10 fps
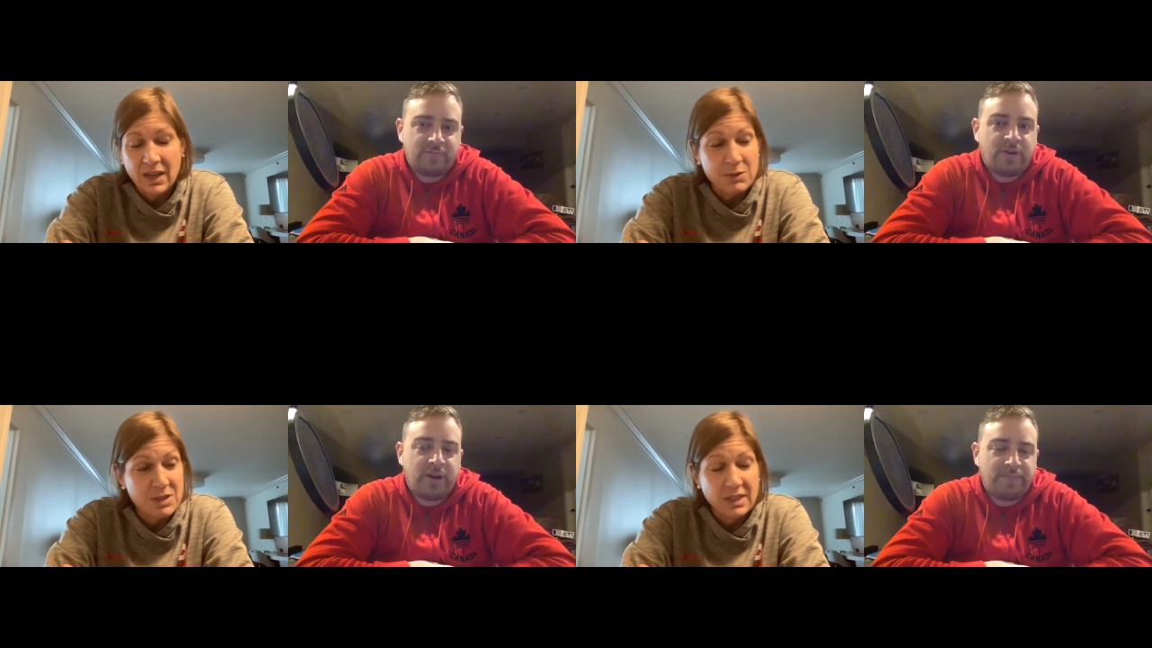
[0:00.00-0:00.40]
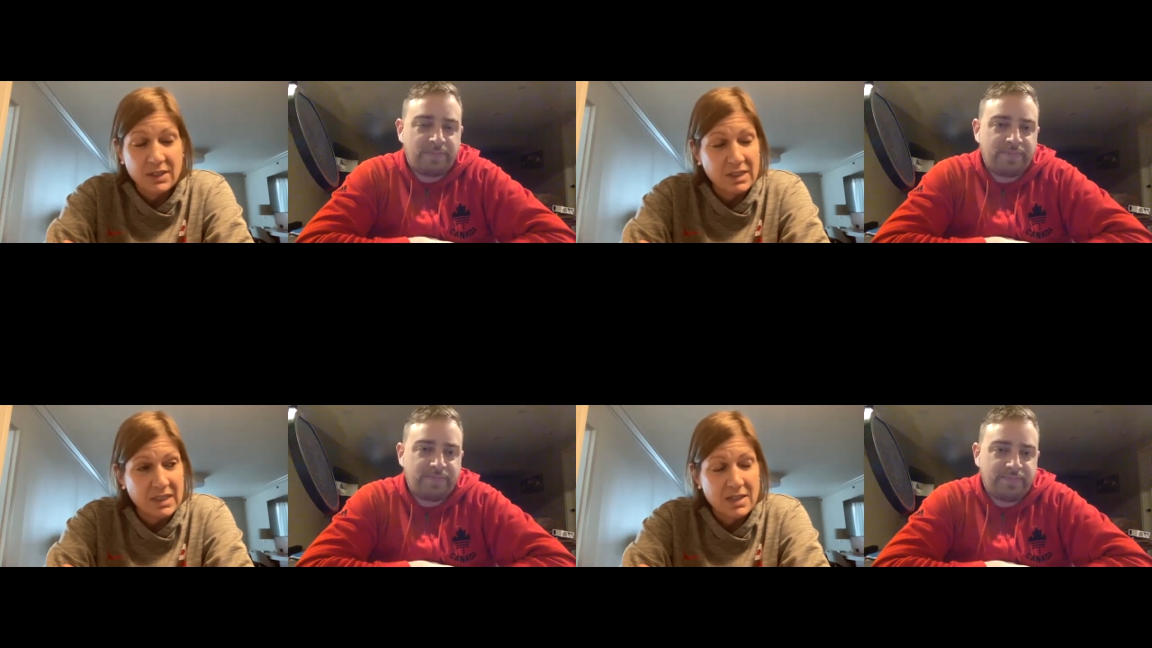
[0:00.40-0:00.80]
Speaker 1: I was right.
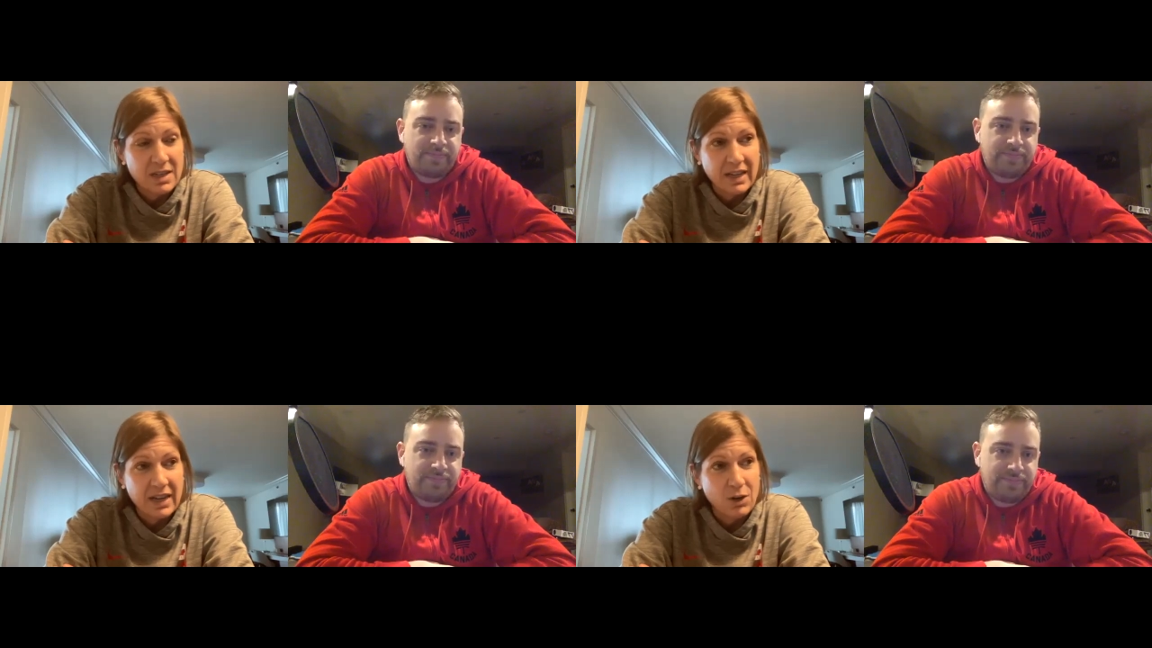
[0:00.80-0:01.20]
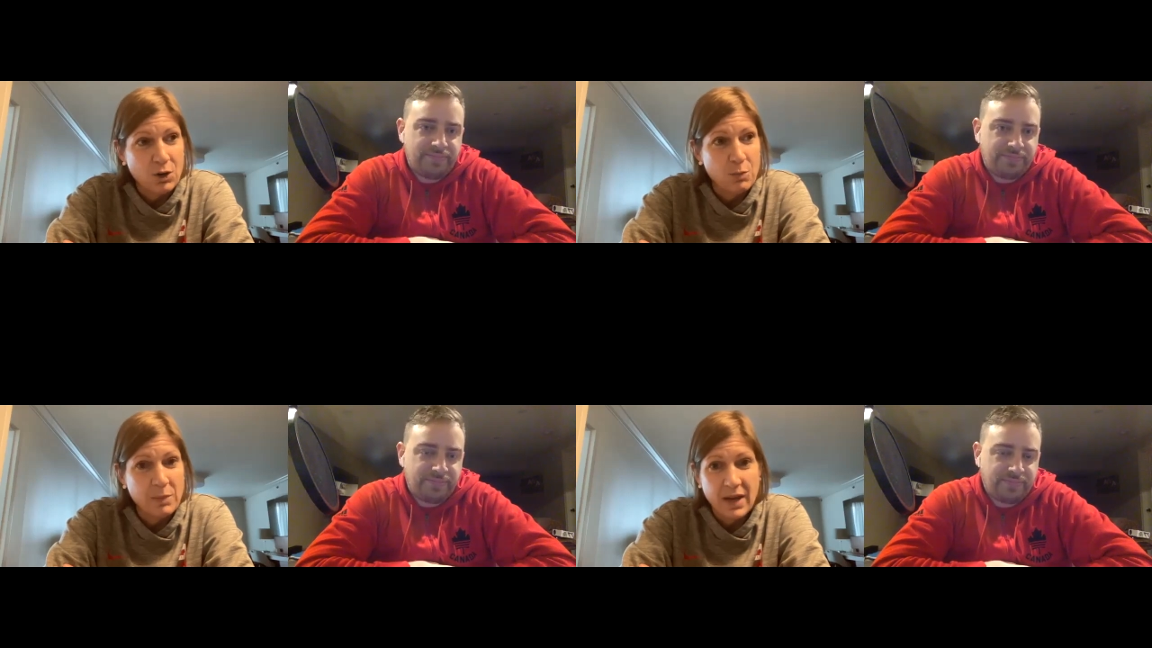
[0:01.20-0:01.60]
literally sitting at
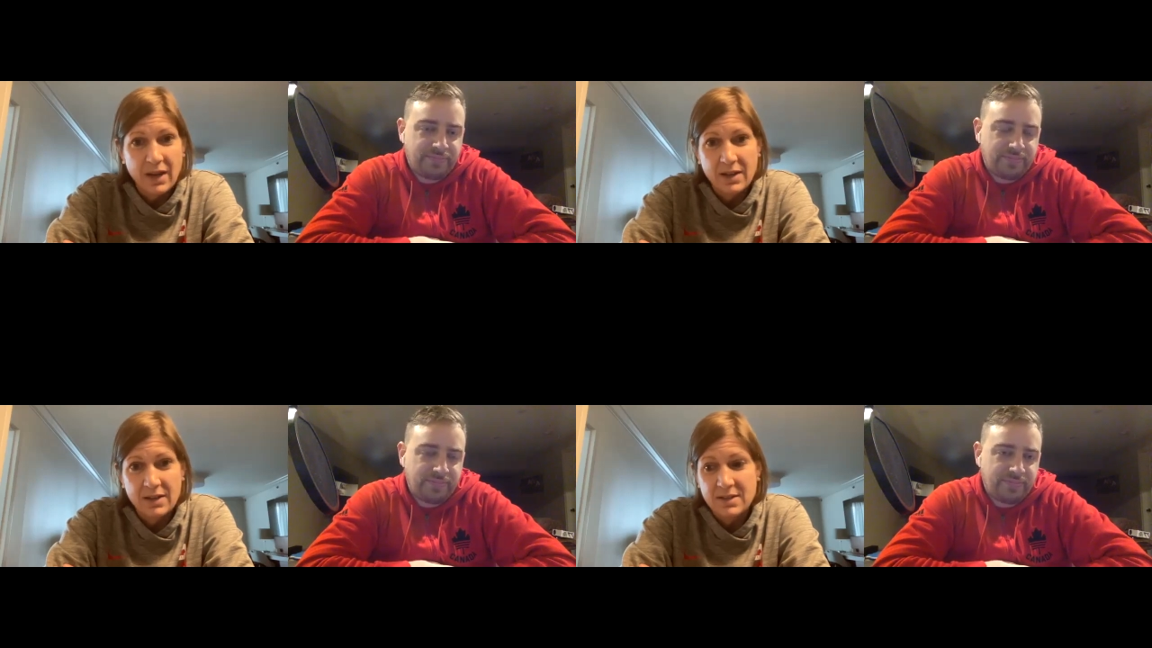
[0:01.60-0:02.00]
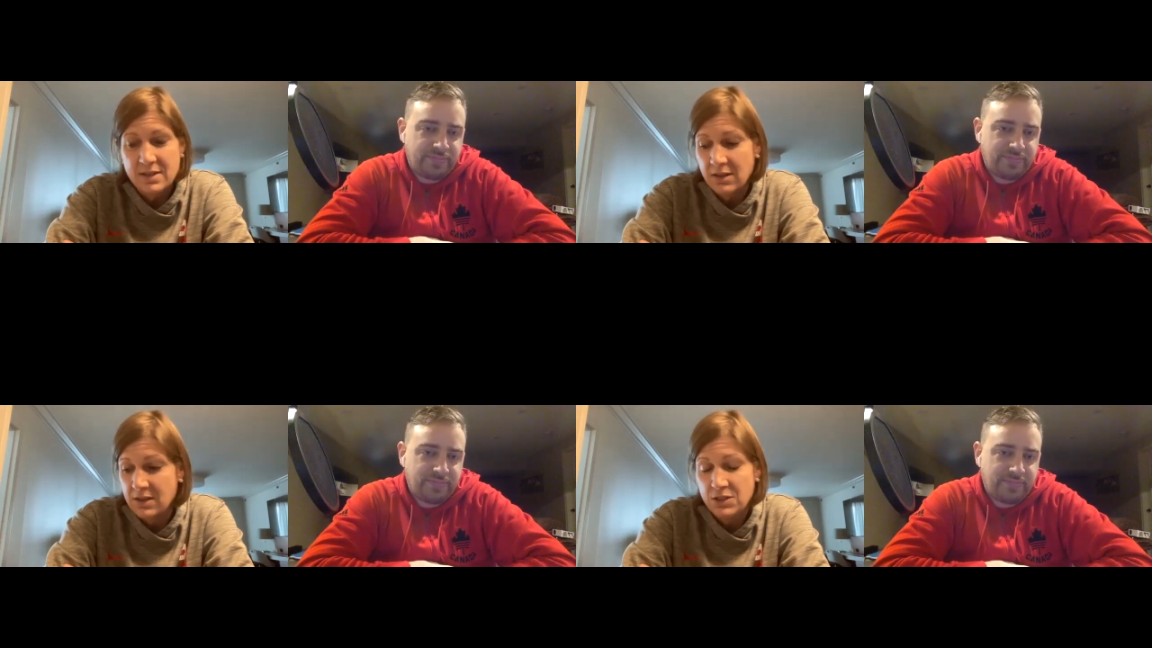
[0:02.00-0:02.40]
home and
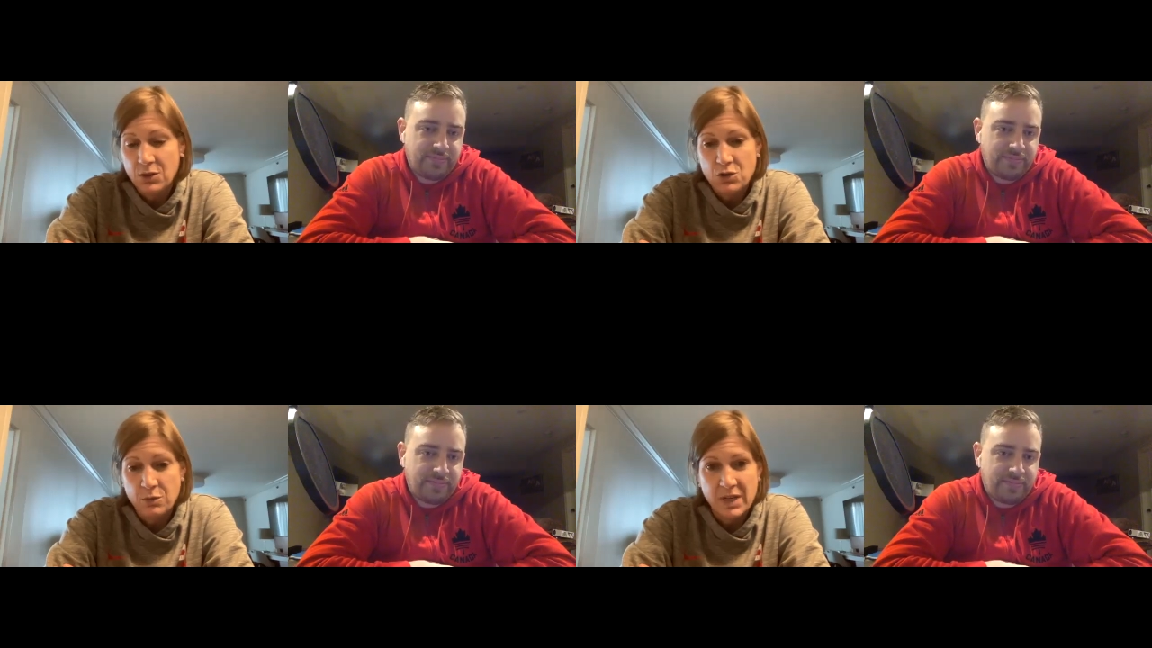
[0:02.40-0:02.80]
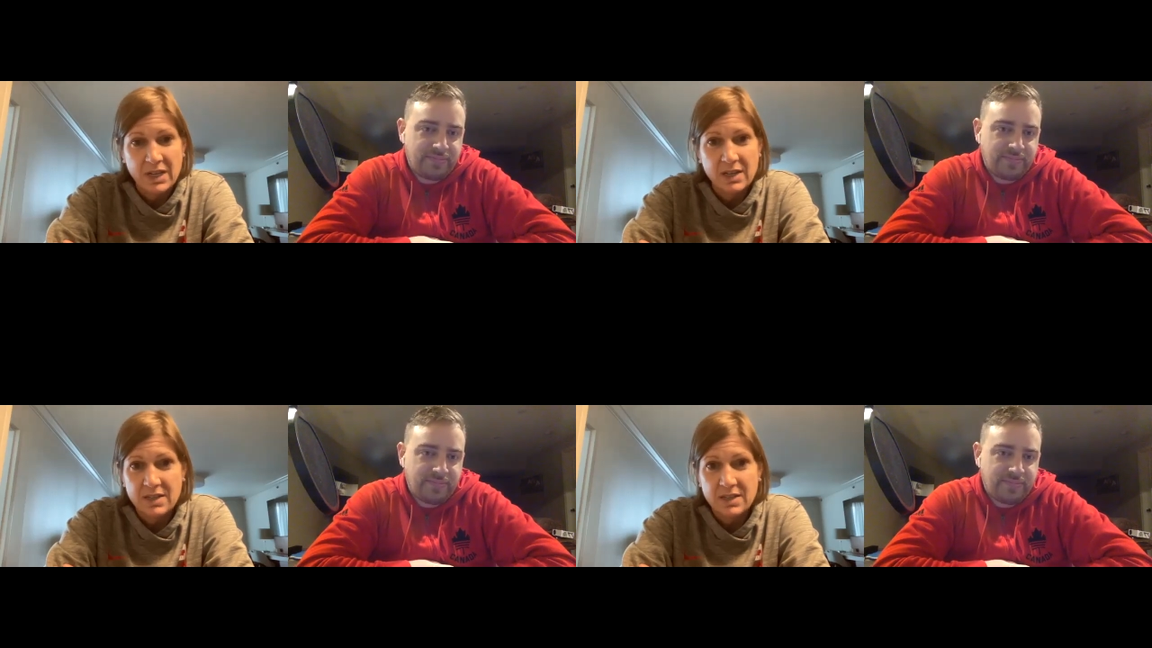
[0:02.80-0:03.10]
on social media,